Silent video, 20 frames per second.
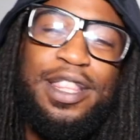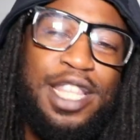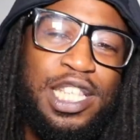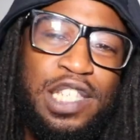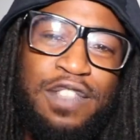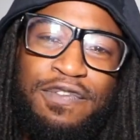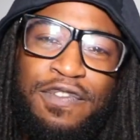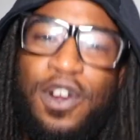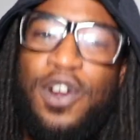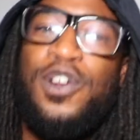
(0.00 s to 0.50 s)
this
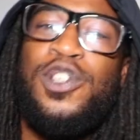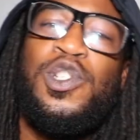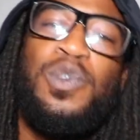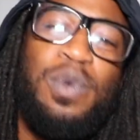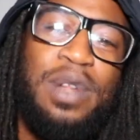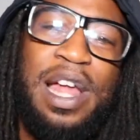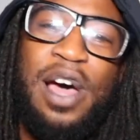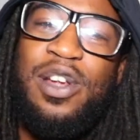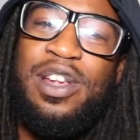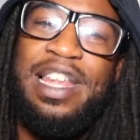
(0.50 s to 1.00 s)
verse
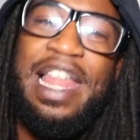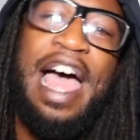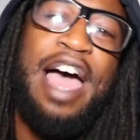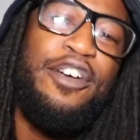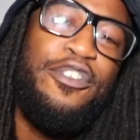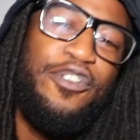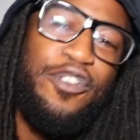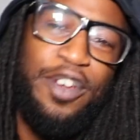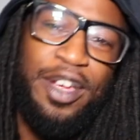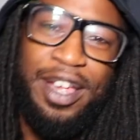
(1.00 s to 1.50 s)
without
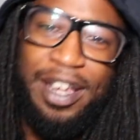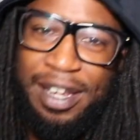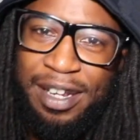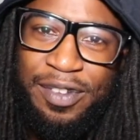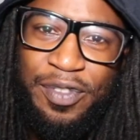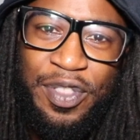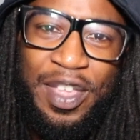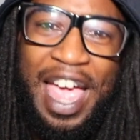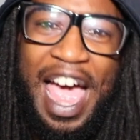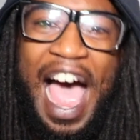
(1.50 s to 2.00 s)

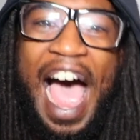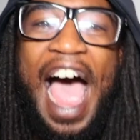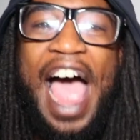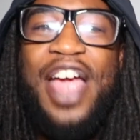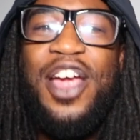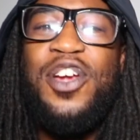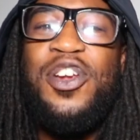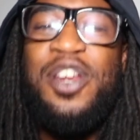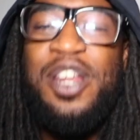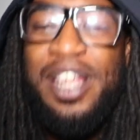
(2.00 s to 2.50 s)
laughing. The
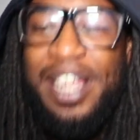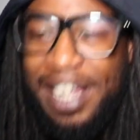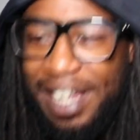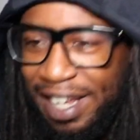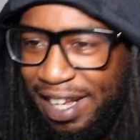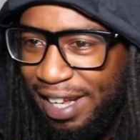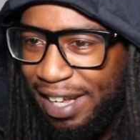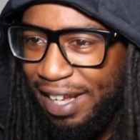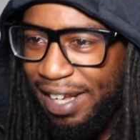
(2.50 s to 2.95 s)
irony.